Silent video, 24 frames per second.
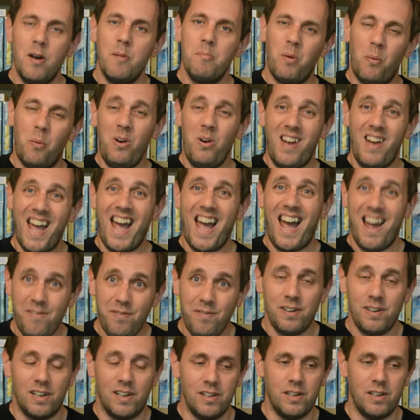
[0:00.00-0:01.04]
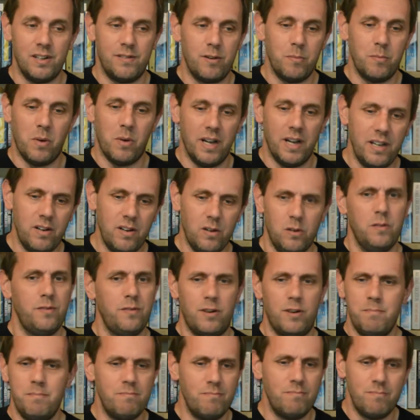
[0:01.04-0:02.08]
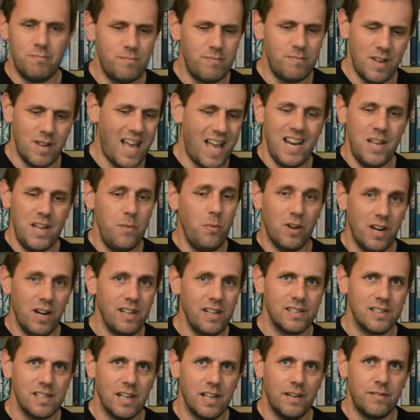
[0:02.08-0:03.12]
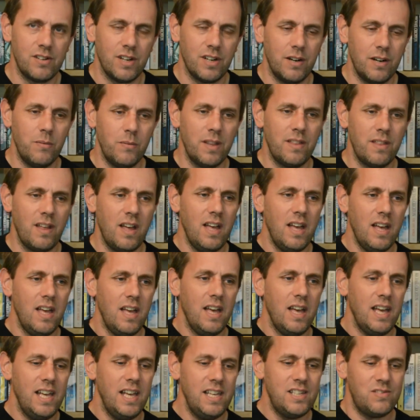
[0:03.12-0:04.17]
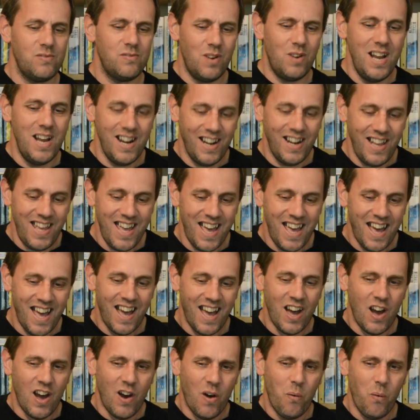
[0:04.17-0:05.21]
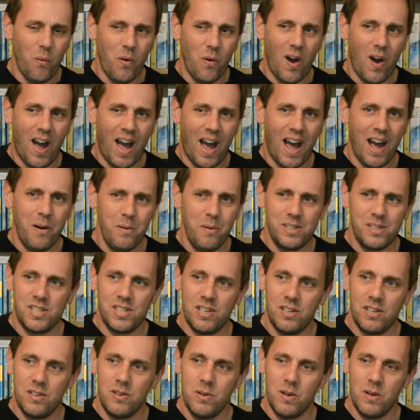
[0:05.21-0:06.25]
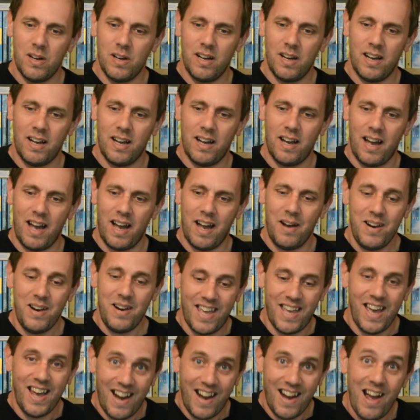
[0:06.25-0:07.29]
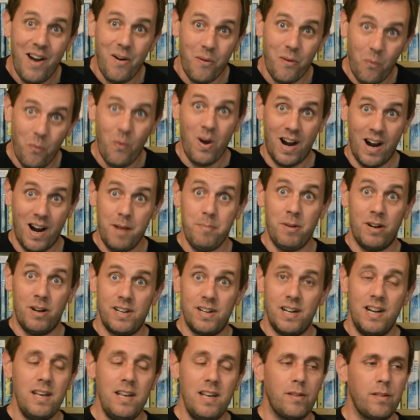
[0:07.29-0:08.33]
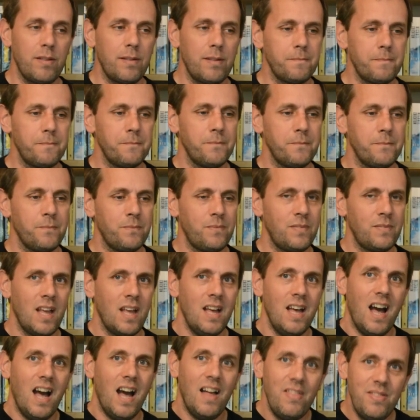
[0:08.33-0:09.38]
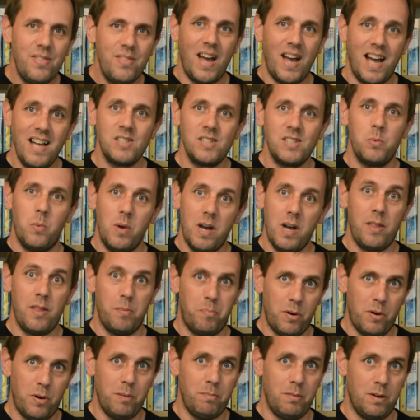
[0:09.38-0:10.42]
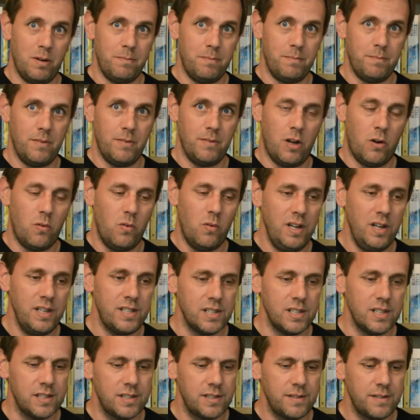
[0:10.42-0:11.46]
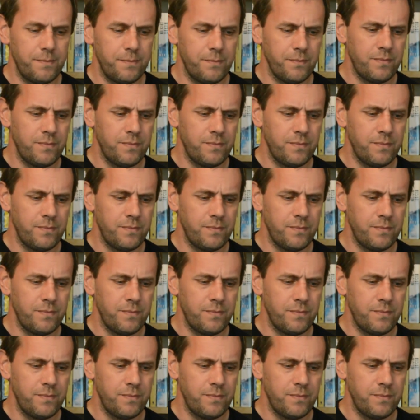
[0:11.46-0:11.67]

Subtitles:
But what I haven't learned from Wade or from anyone else that I've trained with is really how to get out when I'm underneath. And that's where the problem arises.